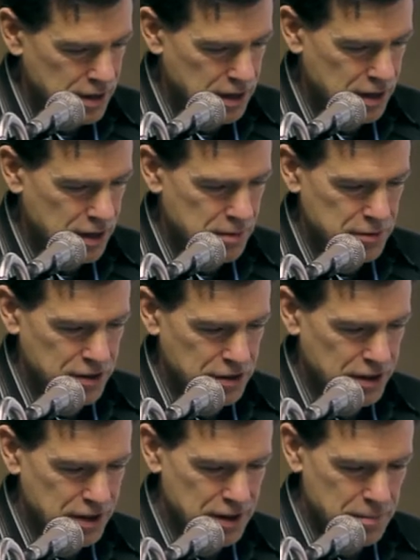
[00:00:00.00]
come to
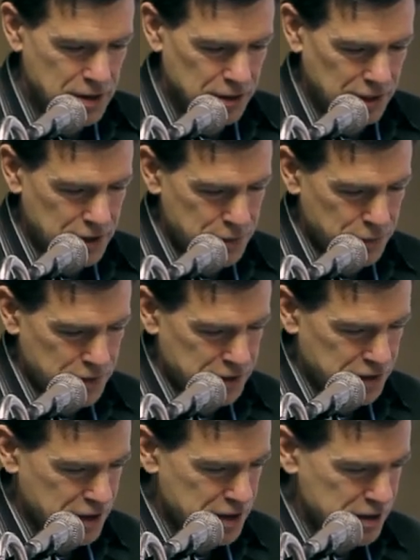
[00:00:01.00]
talk about life on
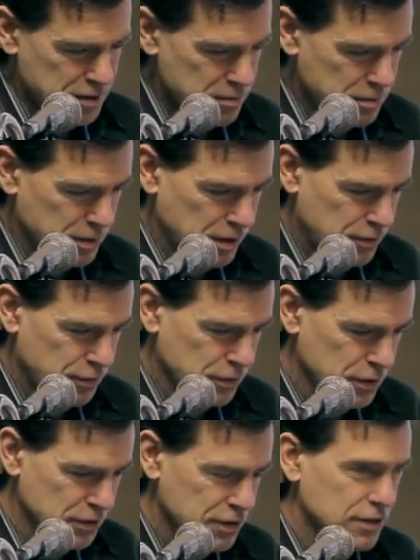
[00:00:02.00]
Titan, but
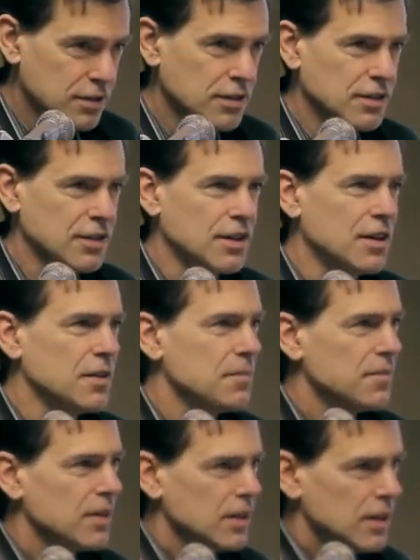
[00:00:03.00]
first, uh,
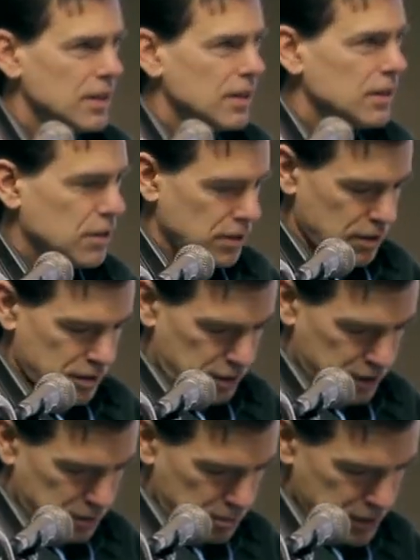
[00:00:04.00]
uh
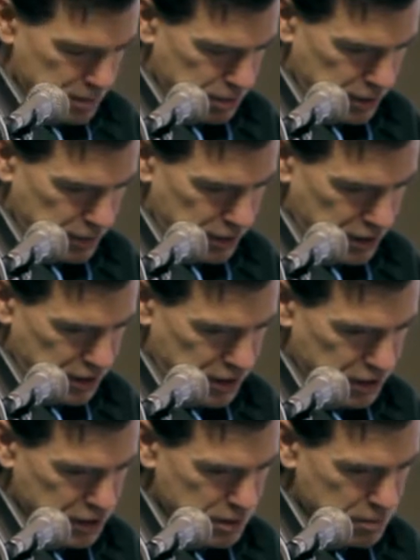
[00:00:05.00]
some people have uh,
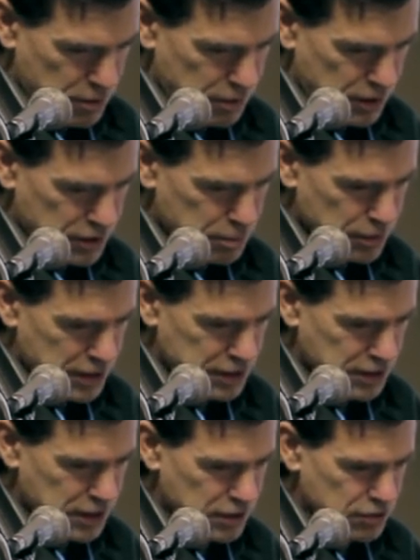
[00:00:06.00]
seem to have
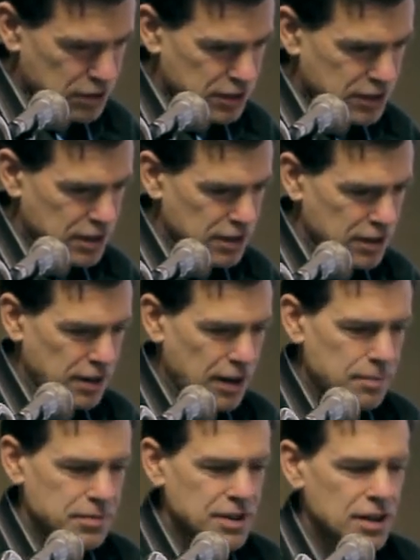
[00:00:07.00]
expressed interest in an
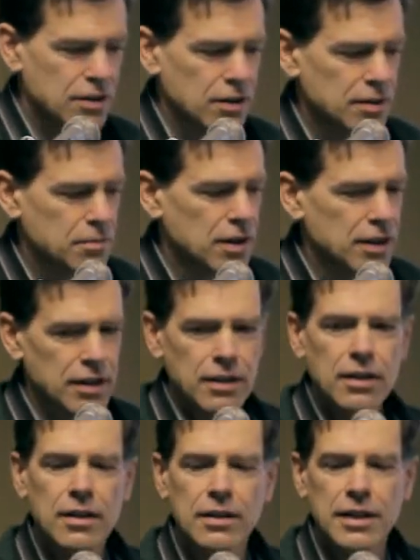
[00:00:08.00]
update on my
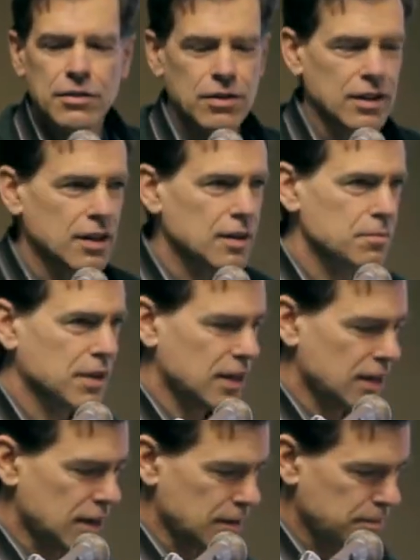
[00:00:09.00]
electric
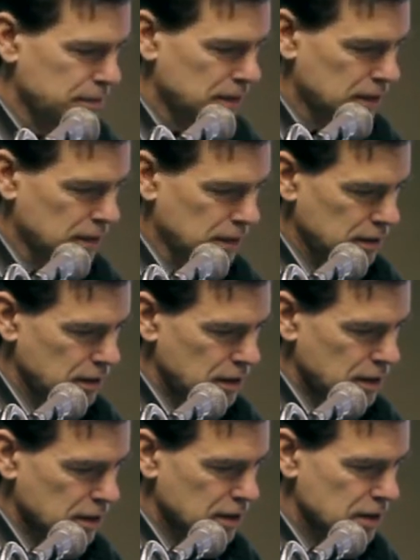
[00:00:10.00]
hubcap uh,
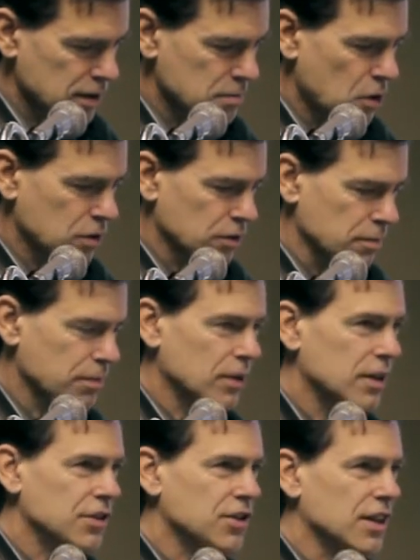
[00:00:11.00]
car motor
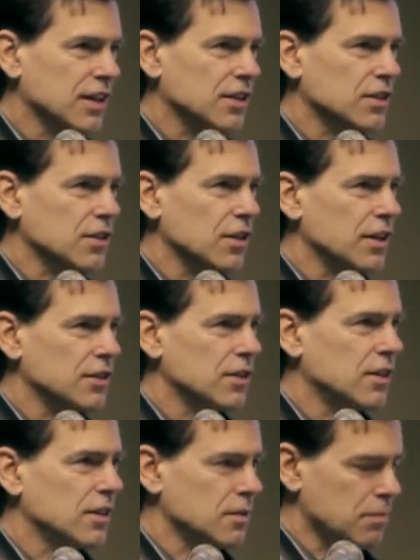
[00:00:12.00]
project that I
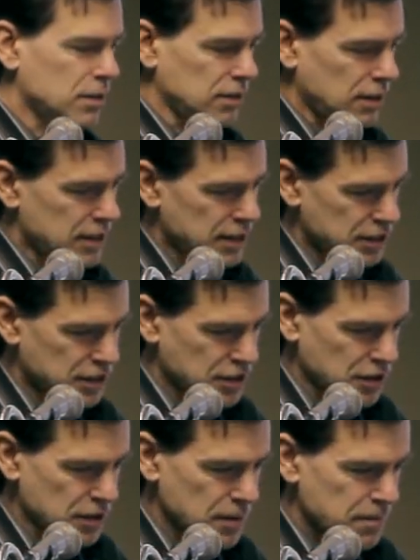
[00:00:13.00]
talked about last year.